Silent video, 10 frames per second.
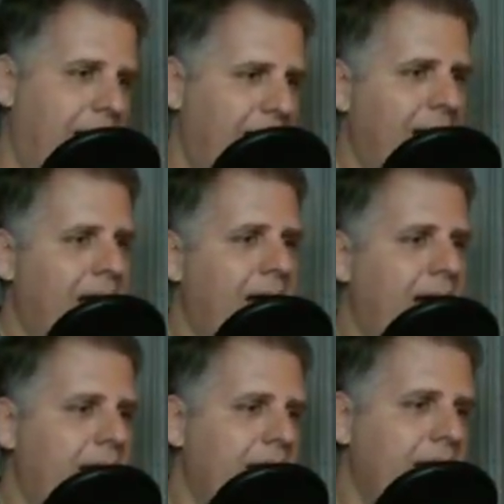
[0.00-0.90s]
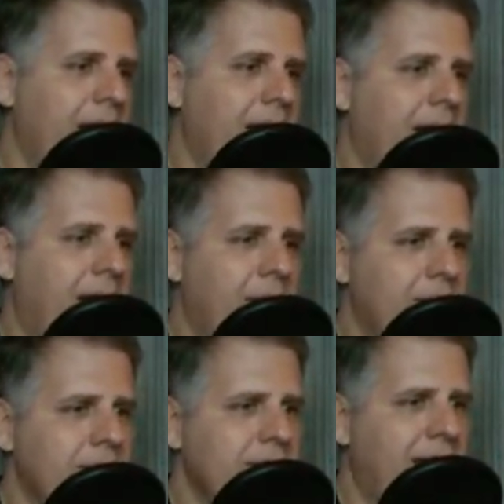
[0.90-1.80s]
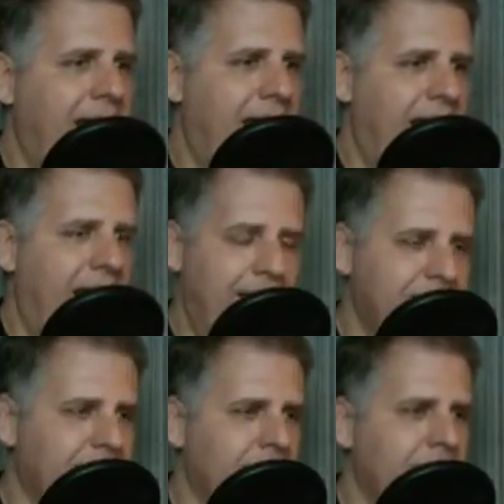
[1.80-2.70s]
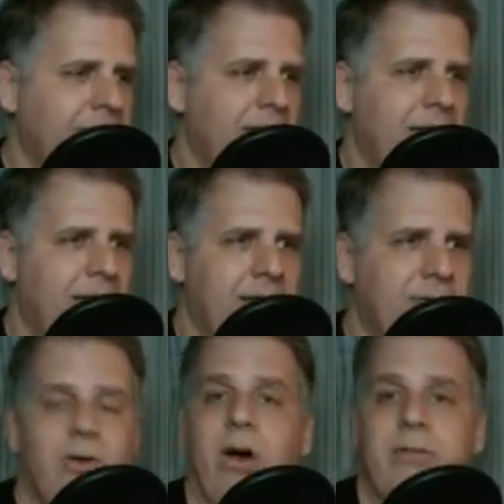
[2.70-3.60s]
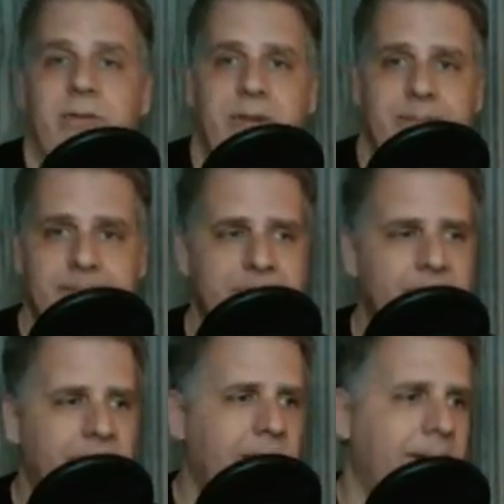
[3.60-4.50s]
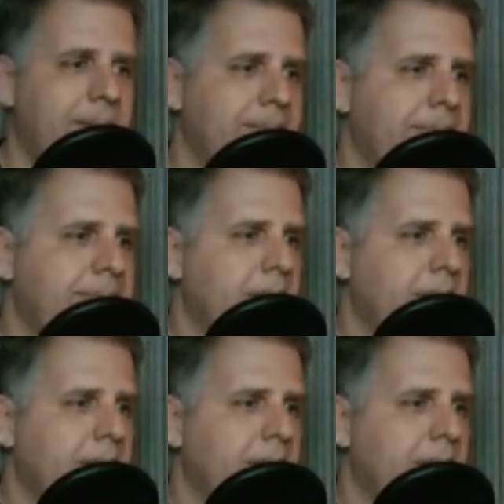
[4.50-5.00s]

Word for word: I I was absolutely exhausted. Um,